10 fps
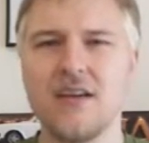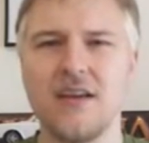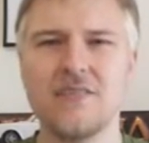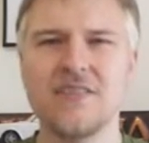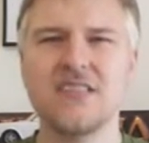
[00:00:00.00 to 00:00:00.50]

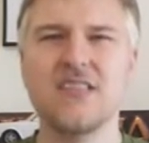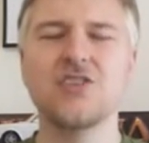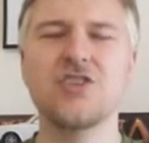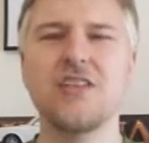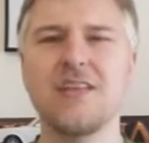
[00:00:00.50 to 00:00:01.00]
I have
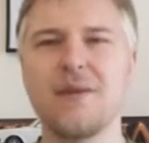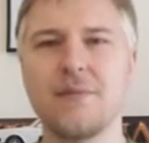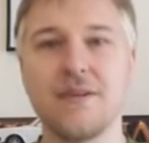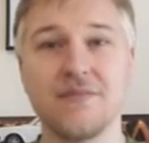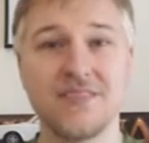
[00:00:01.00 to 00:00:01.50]
such a clear
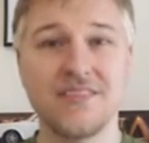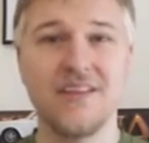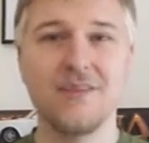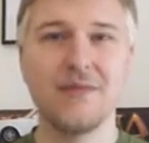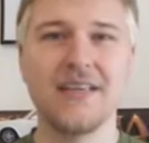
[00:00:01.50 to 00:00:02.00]
memory of
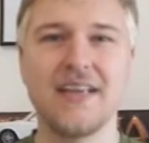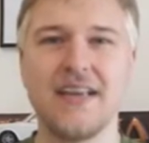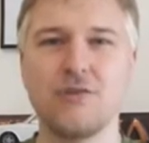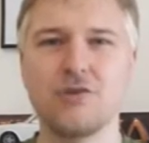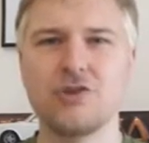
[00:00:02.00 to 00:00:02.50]
sitting on my
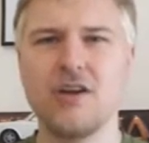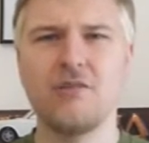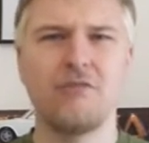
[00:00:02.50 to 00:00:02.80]
couch,